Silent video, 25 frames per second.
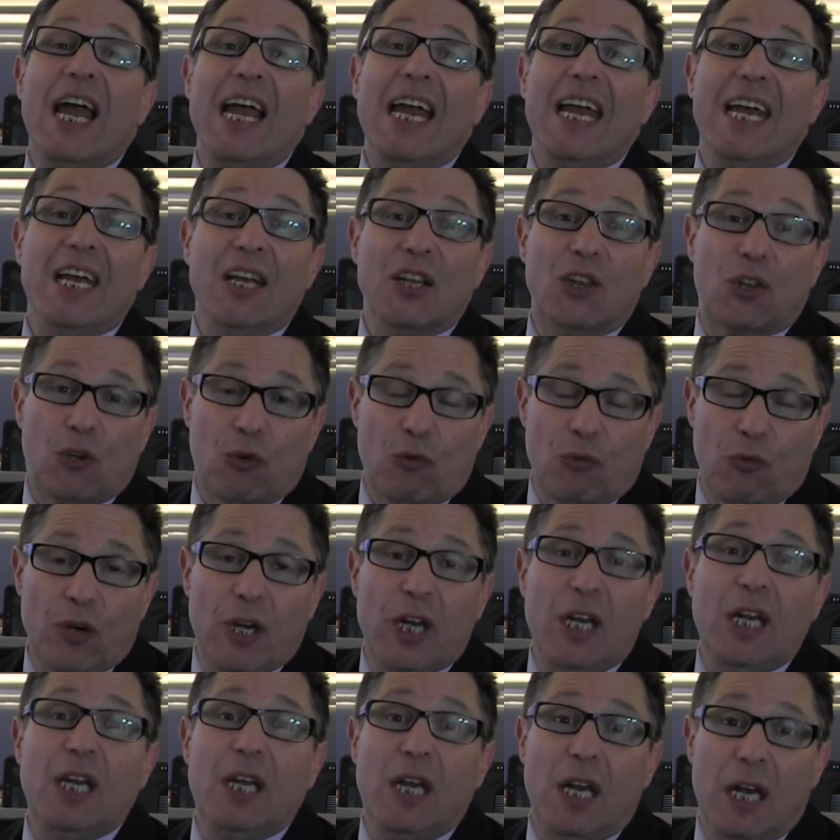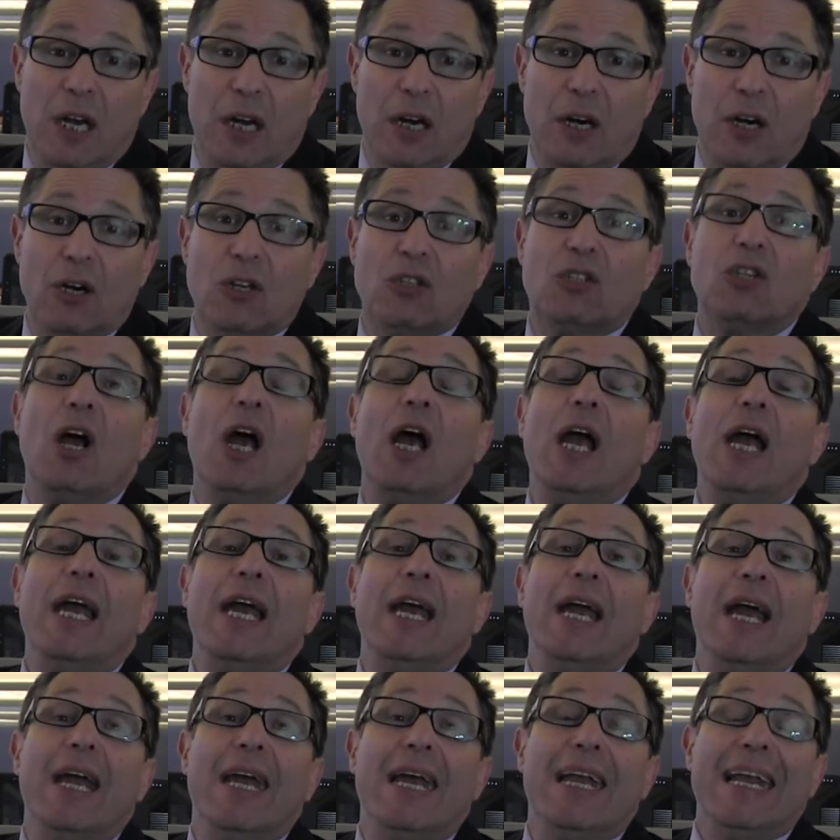in three years
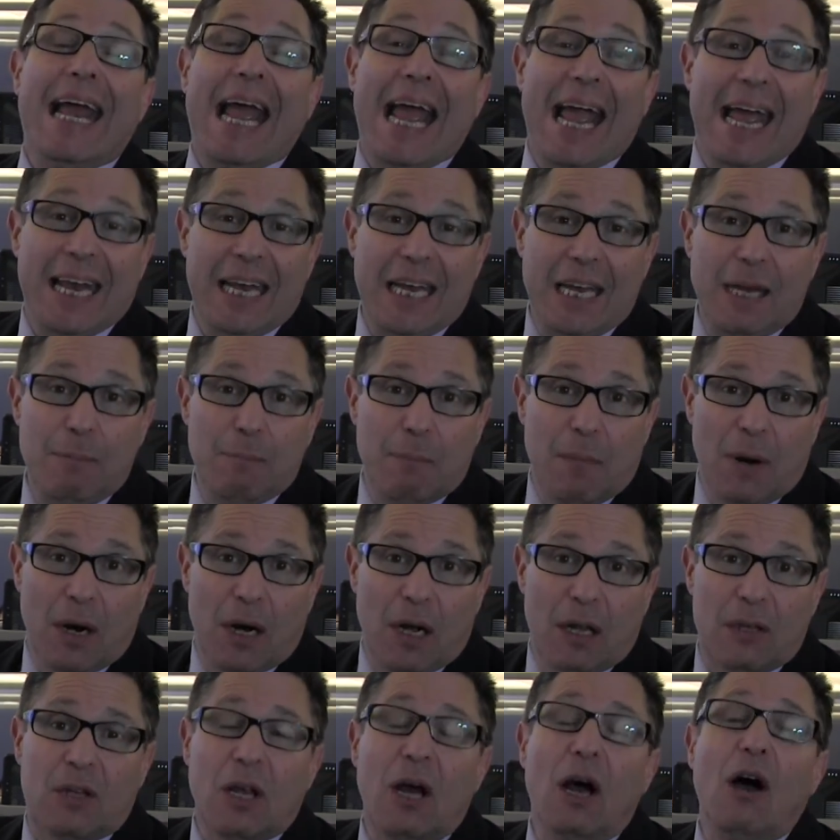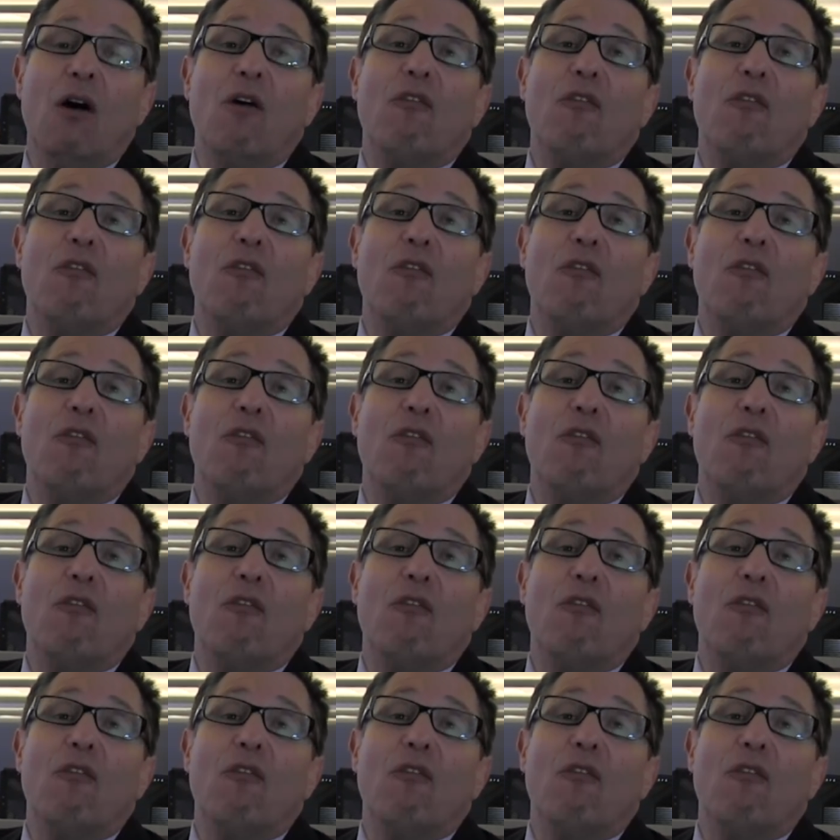in any month